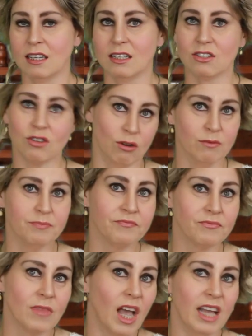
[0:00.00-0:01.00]
So
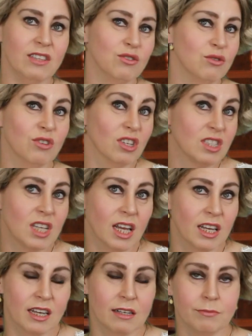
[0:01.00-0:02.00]
I do not.
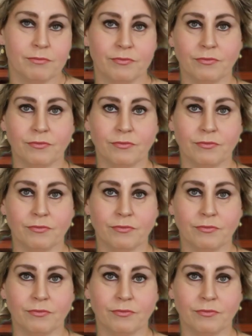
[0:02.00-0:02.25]
There